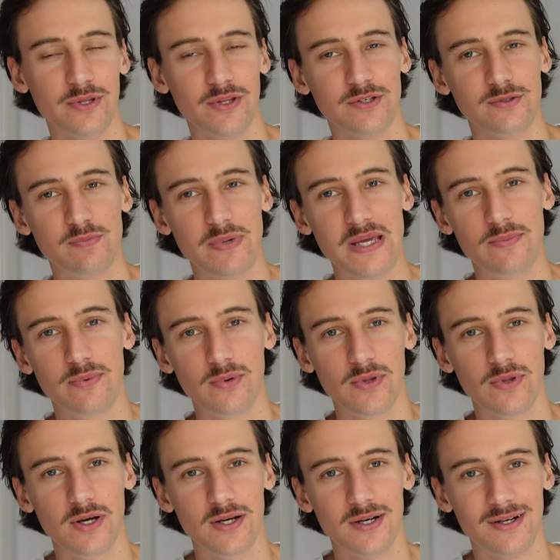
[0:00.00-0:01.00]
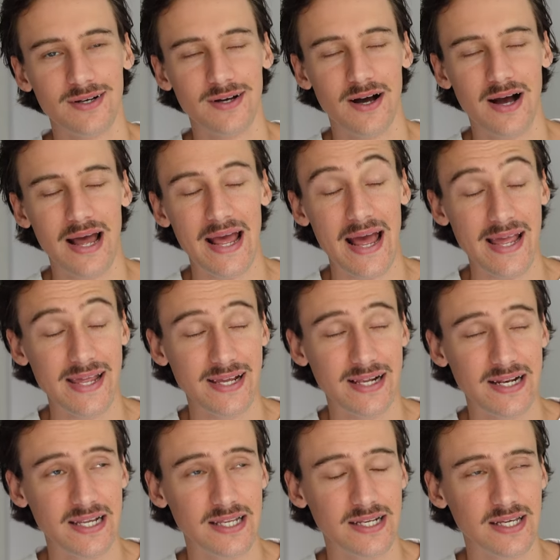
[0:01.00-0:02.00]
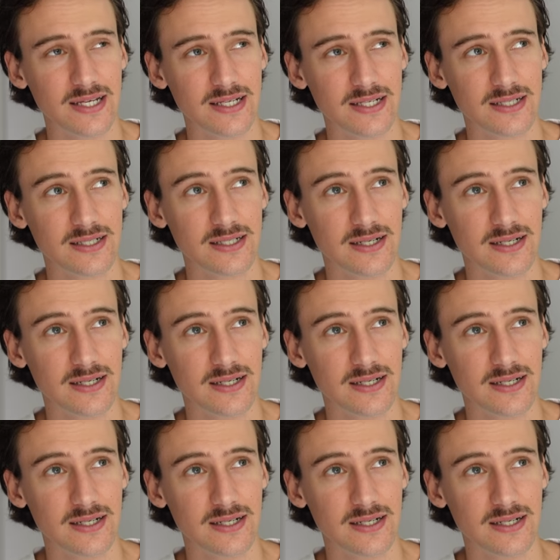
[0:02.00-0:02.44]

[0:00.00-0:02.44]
of those people that I hate cleaning.